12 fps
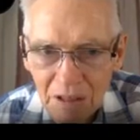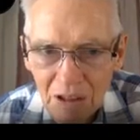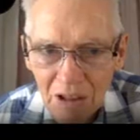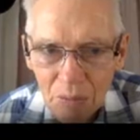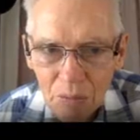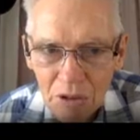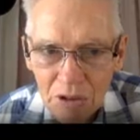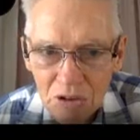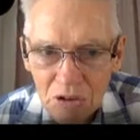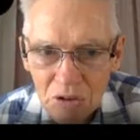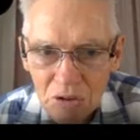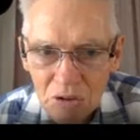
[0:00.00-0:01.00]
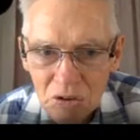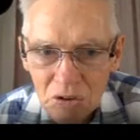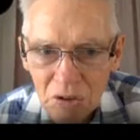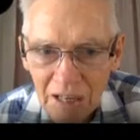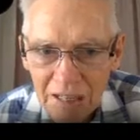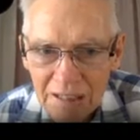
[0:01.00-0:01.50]
I want you
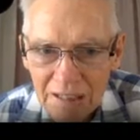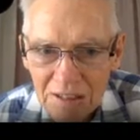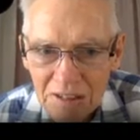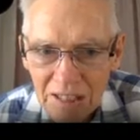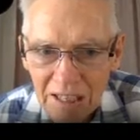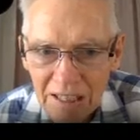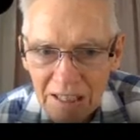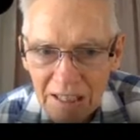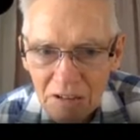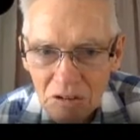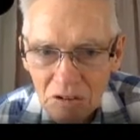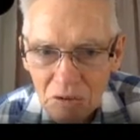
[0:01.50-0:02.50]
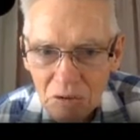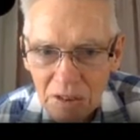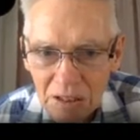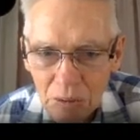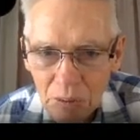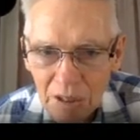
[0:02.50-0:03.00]
to understand how to do
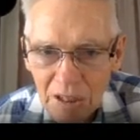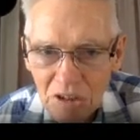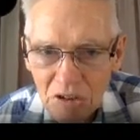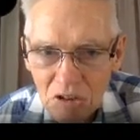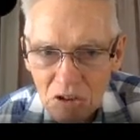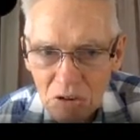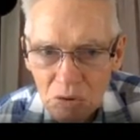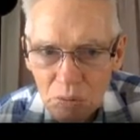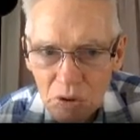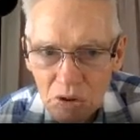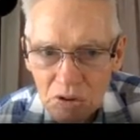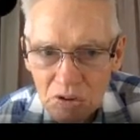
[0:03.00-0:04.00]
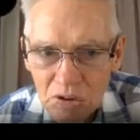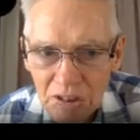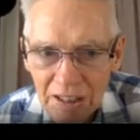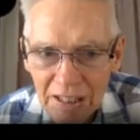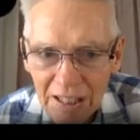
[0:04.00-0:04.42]
equations to words.